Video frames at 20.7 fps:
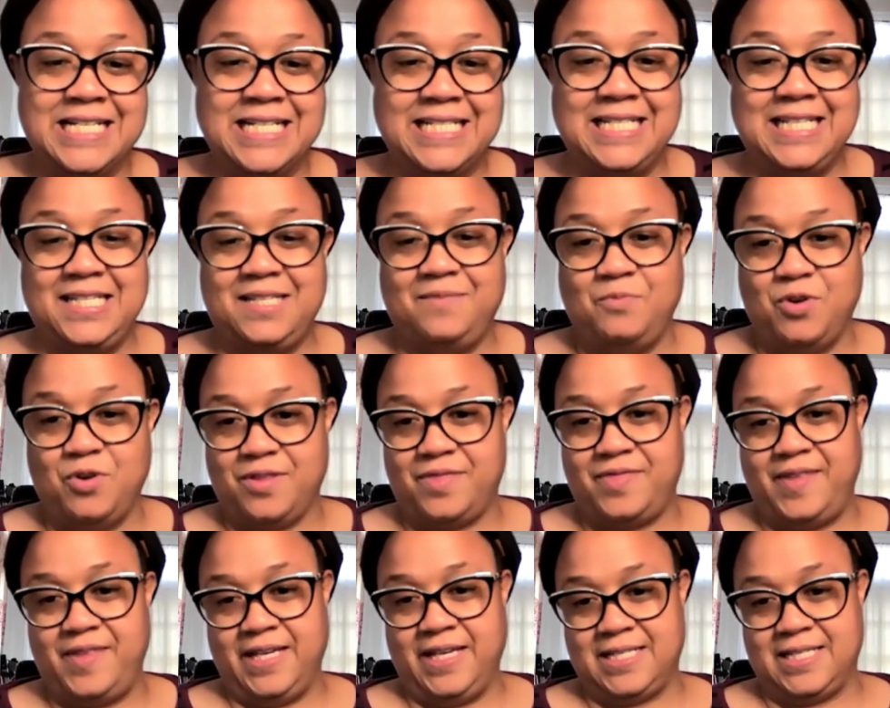because it's
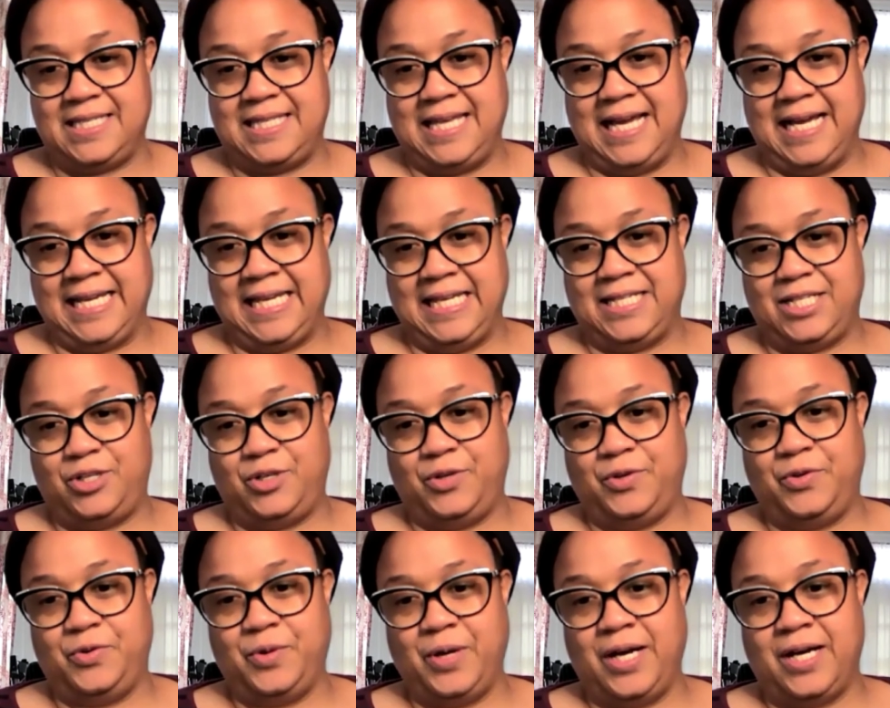more things that get
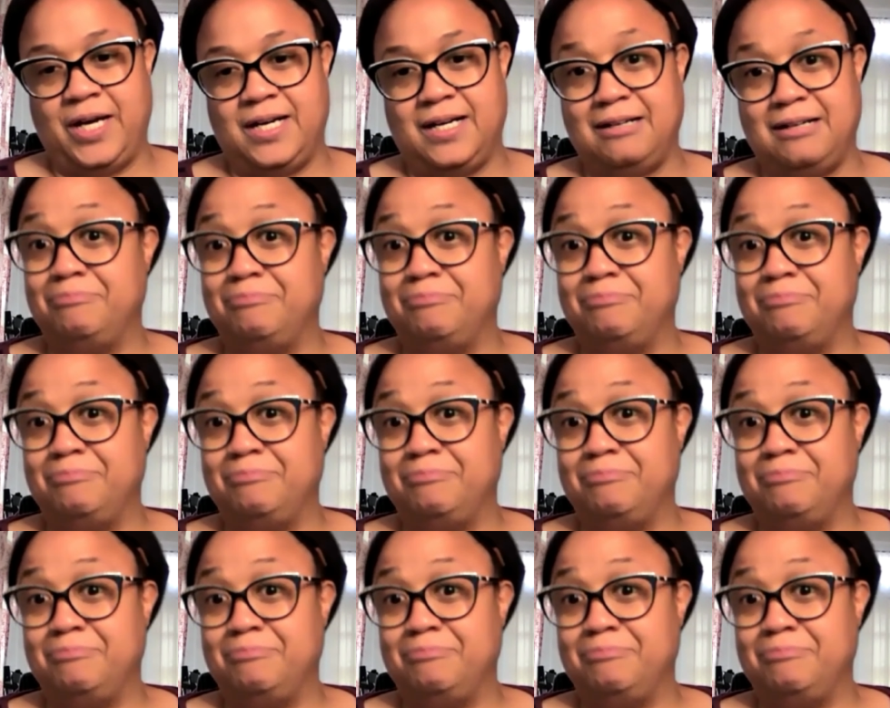to